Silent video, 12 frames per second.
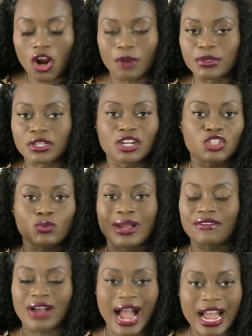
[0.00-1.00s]
or because you
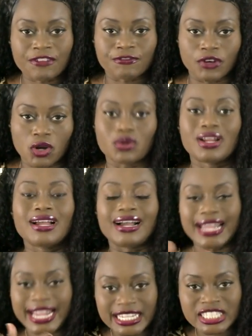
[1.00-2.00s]
have an iPhone.
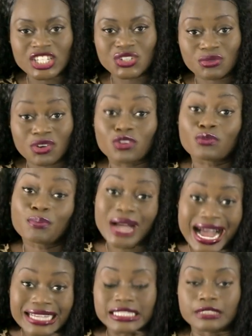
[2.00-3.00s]
An 18-year-old,
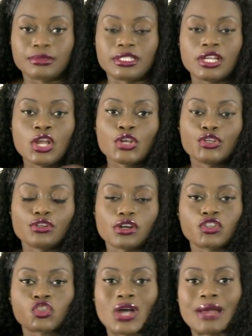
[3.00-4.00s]
possibly. You
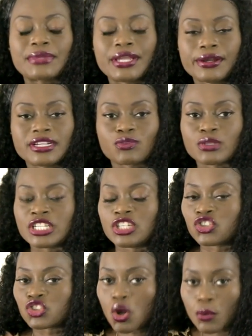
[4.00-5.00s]
know, so I'm curious, was
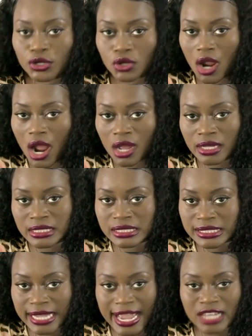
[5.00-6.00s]
he showing her all his
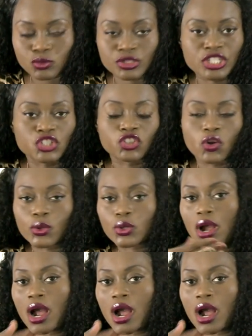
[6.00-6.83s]
stash? Was he showing her